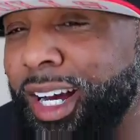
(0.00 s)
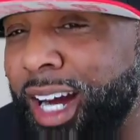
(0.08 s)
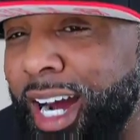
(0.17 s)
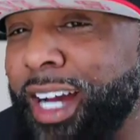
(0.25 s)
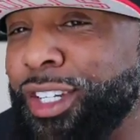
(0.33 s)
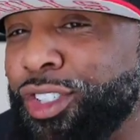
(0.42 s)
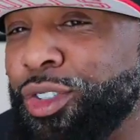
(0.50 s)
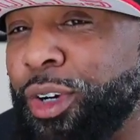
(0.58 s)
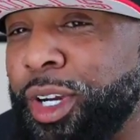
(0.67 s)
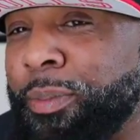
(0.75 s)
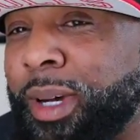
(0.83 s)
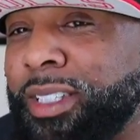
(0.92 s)
I
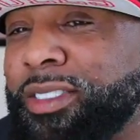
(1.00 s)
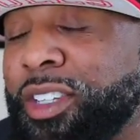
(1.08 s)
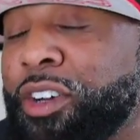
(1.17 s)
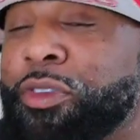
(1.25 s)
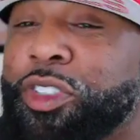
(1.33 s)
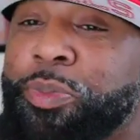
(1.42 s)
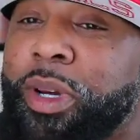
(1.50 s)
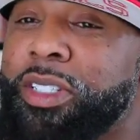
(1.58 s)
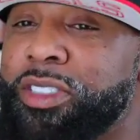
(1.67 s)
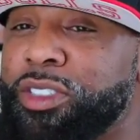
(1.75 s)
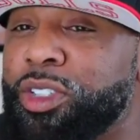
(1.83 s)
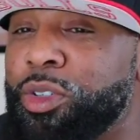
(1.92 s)
enjoyed it myself,
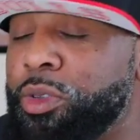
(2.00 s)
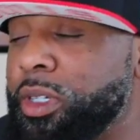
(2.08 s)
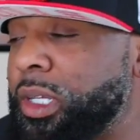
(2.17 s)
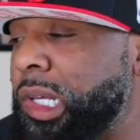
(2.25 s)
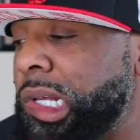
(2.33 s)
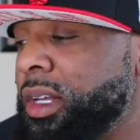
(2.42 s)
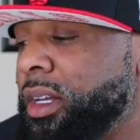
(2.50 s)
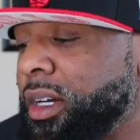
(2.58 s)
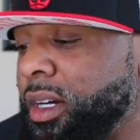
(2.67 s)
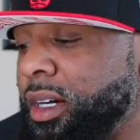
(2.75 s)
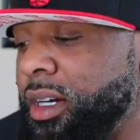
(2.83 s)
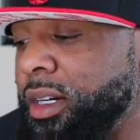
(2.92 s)
especially doing
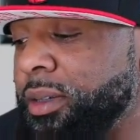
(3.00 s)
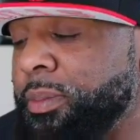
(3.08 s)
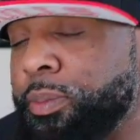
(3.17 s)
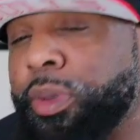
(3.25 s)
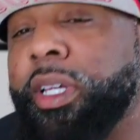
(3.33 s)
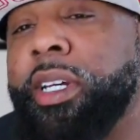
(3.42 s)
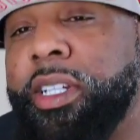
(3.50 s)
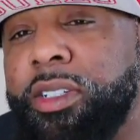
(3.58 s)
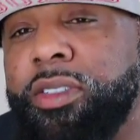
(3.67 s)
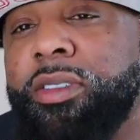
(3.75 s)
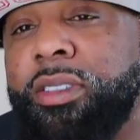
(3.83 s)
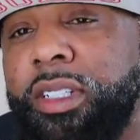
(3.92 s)
it.
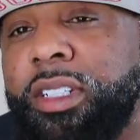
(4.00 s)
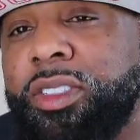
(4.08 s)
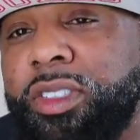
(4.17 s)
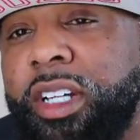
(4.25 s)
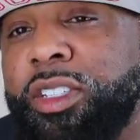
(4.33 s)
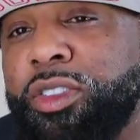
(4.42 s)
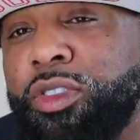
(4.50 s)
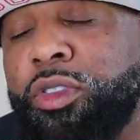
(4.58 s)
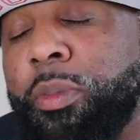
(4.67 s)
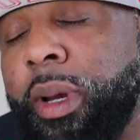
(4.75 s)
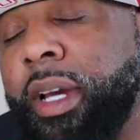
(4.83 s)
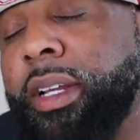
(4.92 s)
Please stay
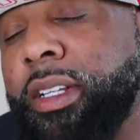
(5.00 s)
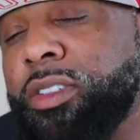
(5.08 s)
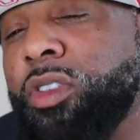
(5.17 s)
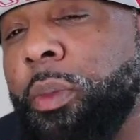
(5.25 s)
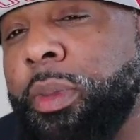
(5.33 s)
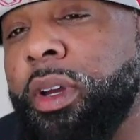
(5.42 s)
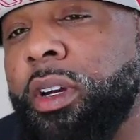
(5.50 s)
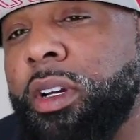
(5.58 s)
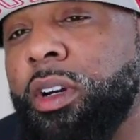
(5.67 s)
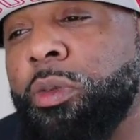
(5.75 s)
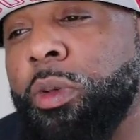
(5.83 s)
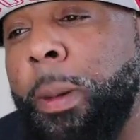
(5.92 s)
tuned, man. This is going to be a
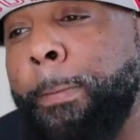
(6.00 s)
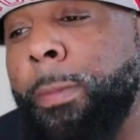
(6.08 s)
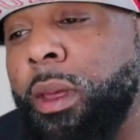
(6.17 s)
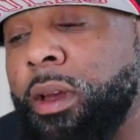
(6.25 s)
good one.